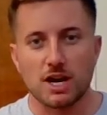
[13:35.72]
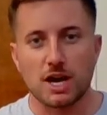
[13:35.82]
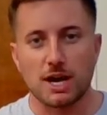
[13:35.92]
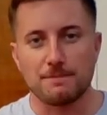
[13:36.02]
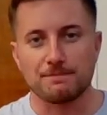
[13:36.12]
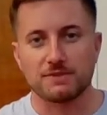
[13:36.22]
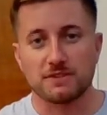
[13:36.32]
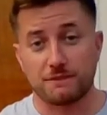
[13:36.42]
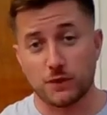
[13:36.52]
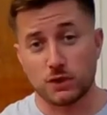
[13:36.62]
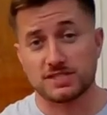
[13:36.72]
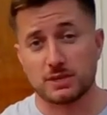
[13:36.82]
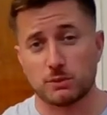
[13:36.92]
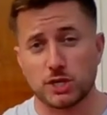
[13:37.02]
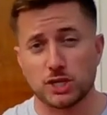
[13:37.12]
First
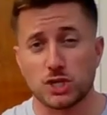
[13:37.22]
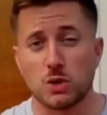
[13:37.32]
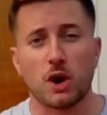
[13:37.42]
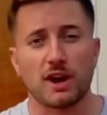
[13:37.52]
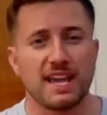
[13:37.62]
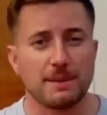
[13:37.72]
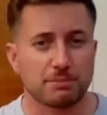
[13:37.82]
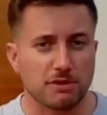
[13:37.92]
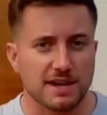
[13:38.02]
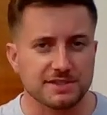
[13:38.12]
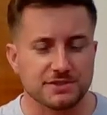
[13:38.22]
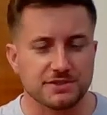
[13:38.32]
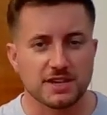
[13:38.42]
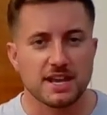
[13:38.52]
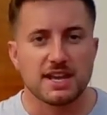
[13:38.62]
thing we're going to do are hip
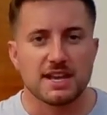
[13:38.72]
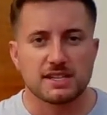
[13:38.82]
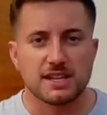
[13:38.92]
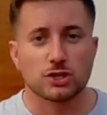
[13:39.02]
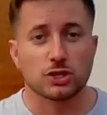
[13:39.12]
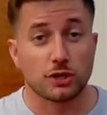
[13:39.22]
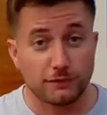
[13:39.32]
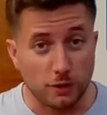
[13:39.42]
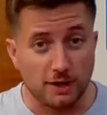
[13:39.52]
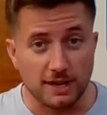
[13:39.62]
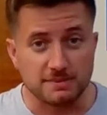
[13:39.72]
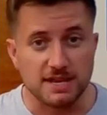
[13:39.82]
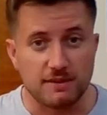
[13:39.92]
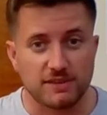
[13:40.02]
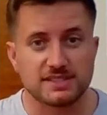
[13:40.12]
risers. These are good for our
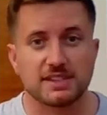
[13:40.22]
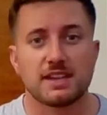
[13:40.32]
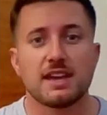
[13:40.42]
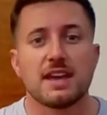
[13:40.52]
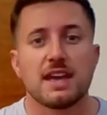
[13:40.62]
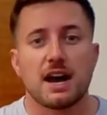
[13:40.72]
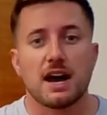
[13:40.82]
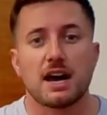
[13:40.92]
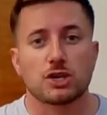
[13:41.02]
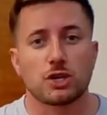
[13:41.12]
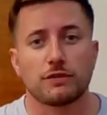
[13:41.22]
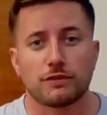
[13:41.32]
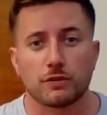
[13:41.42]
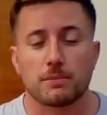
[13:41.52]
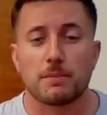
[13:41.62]
hips, obviously. Good
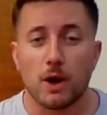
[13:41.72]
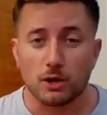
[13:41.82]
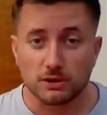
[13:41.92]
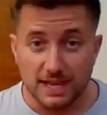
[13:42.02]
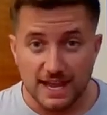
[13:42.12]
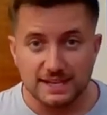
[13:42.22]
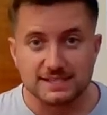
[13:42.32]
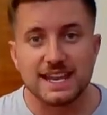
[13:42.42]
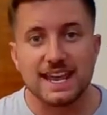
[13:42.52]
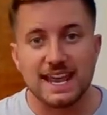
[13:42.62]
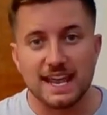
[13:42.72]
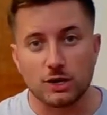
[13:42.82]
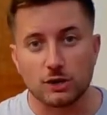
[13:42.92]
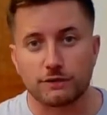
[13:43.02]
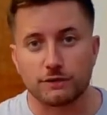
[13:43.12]
for our legs
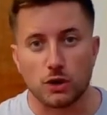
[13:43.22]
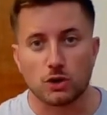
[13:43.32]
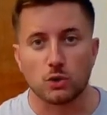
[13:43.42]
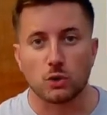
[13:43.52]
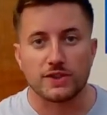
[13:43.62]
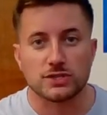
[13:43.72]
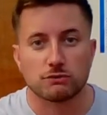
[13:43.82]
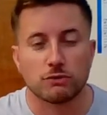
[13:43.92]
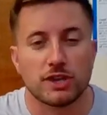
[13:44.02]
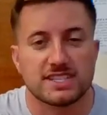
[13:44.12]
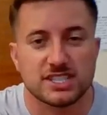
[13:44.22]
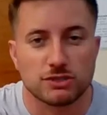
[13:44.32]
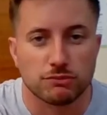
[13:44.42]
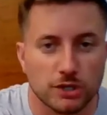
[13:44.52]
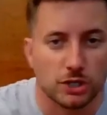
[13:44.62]
and good for our core. This is
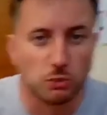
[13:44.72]
a really